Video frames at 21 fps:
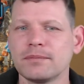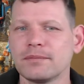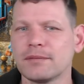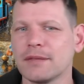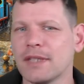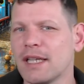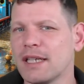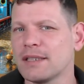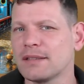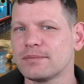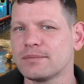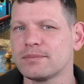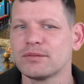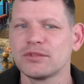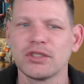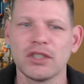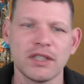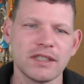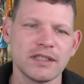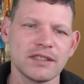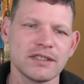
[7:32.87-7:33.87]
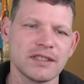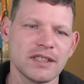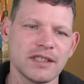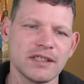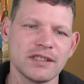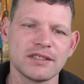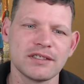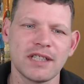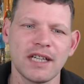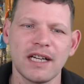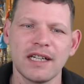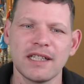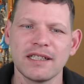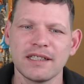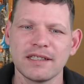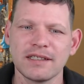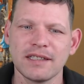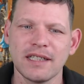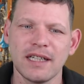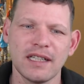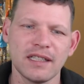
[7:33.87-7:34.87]
like sun is still
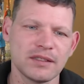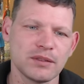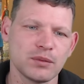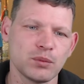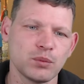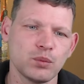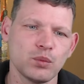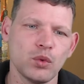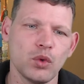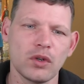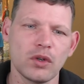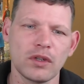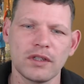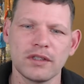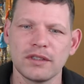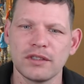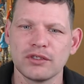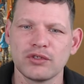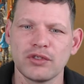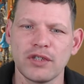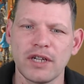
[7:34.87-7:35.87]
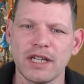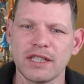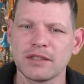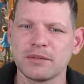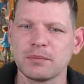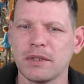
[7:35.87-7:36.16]
shining, there's water on the tracks,